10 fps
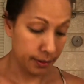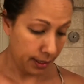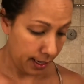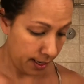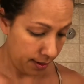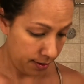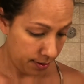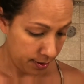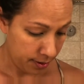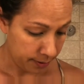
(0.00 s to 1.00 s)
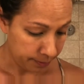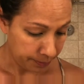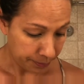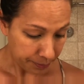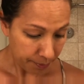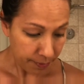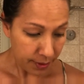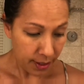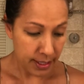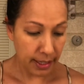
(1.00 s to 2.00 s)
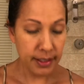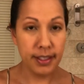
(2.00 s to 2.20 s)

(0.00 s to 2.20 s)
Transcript: Okay. Next,